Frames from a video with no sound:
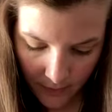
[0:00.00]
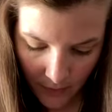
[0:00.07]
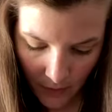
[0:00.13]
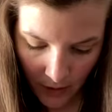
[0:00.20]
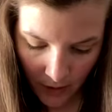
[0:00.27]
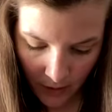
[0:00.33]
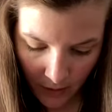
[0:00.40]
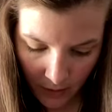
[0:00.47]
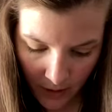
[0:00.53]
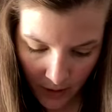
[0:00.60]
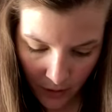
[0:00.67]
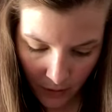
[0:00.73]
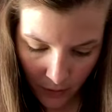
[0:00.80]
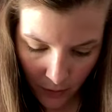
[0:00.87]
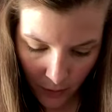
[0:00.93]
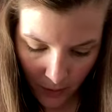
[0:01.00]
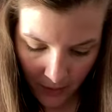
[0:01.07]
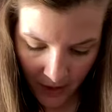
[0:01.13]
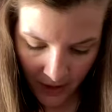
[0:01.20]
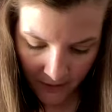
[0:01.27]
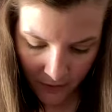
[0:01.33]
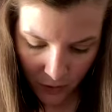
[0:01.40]
all the way through. I'm
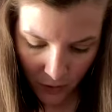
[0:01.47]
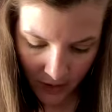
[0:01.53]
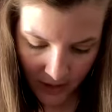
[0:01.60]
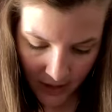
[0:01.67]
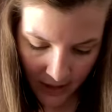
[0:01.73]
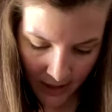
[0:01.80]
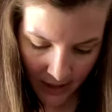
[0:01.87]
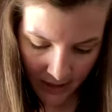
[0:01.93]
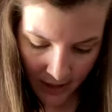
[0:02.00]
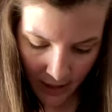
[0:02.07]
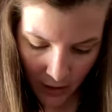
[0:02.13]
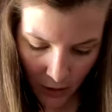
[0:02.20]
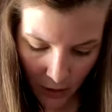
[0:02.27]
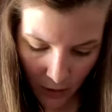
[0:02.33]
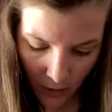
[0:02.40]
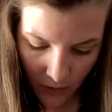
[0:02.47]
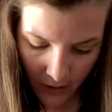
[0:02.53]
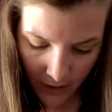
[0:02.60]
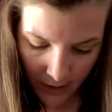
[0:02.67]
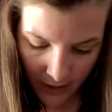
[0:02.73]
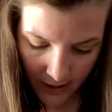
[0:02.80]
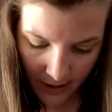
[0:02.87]
kind of twisting as I go.
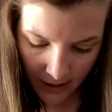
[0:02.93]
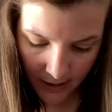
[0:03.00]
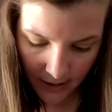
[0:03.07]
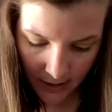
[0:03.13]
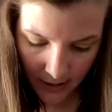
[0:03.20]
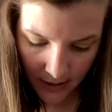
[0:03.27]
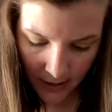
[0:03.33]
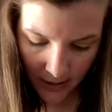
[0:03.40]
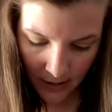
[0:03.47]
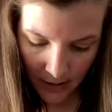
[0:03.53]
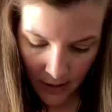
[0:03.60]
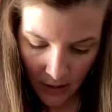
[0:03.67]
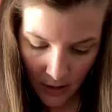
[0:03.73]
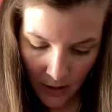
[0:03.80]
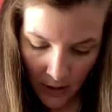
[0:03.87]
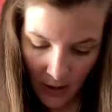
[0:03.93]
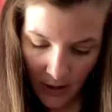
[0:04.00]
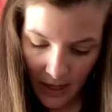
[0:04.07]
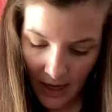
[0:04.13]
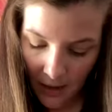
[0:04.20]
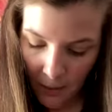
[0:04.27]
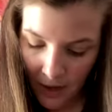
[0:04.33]
There it is.
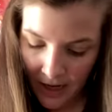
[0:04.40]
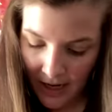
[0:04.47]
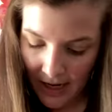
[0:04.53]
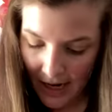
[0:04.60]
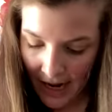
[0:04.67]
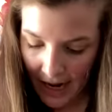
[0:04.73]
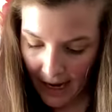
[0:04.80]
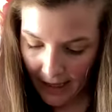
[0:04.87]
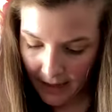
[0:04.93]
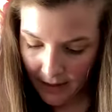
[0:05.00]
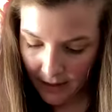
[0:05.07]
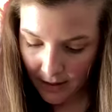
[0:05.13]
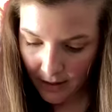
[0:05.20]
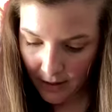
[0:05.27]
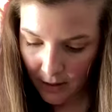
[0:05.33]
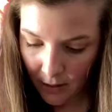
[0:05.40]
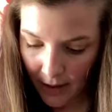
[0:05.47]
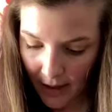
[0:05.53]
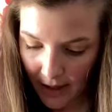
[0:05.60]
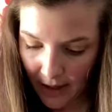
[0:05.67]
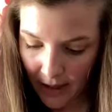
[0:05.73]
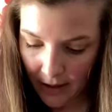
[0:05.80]
Then I want to knot, so
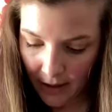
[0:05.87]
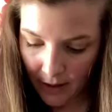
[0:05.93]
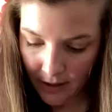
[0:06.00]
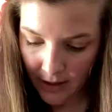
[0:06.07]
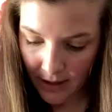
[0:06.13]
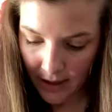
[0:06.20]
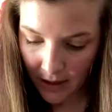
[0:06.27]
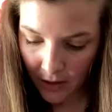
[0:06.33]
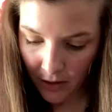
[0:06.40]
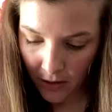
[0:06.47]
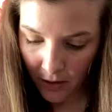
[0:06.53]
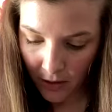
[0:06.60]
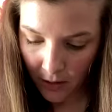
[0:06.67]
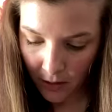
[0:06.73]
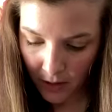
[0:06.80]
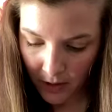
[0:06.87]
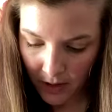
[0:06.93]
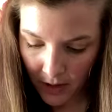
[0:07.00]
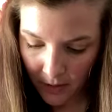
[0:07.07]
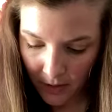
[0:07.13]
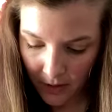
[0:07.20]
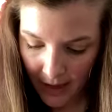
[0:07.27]
like either single or
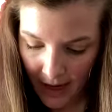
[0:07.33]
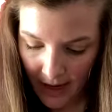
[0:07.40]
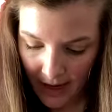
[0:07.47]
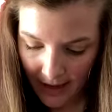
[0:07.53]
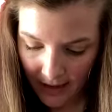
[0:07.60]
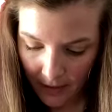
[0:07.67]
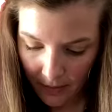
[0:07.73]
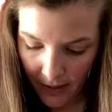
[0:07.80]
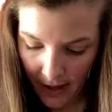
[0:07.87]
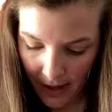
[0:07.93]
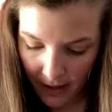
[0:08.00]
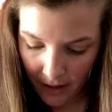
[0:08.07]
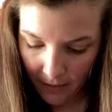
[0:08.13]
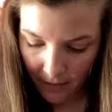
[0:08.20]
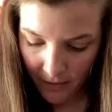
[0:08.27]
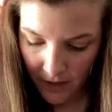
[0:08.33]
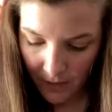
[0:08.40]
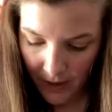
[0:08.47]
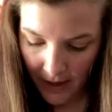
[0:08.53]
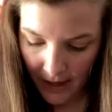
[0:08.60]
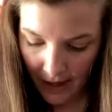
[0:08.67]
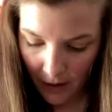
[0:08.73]
double knot at the bottom,
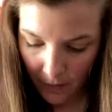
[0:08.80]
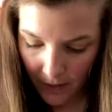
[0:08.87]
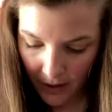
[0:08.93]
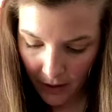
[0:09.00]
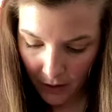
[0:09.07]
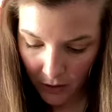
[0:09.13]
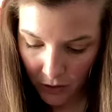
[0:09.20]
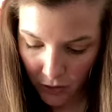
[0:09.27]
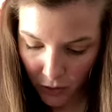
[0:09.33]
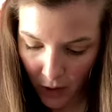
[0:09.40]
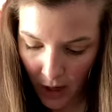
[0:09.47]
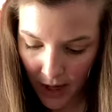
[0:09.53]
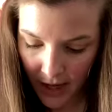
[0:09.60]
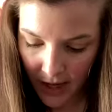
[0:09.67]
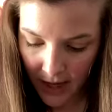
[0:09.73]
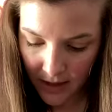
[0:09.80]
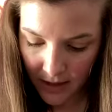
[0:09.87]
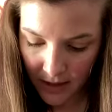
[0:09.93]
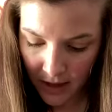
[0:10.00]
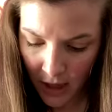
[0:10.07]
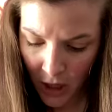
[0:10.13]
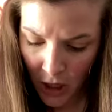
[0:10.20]
depending how big your straw
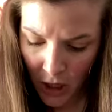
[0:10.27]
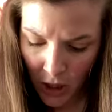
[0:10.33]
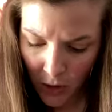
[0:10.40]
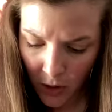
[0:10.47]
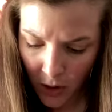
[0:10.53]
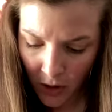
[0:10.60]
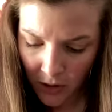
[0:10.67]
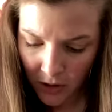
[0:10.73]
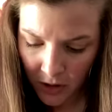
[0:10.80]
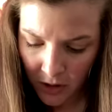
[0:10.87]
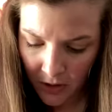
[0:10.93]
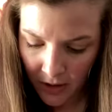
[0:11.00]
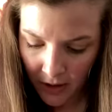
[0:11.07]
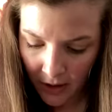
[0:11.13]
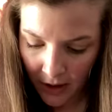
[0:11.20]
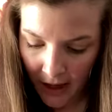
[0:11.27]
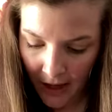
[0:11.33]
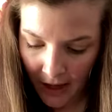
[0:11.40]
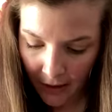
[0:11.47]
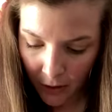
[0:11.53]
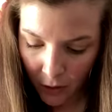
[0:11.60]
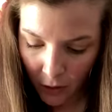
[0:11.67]
is. You could also use a little
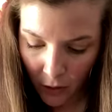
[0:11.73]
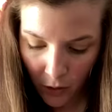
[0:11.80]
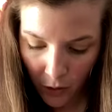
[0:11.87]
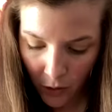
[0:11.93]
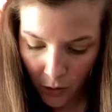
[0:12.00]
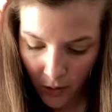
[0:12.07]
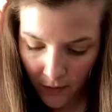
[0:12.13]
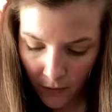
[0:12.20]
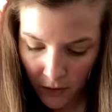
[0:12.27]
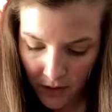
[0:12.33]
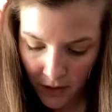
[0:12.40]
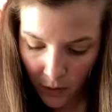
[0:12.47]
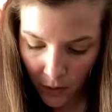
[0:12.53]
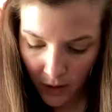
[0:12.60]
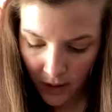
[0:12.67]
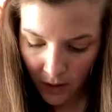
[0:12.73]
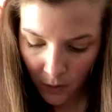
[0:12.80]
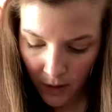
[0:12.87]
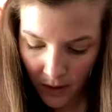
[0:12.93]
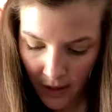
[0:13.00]
hot glue if you're still working with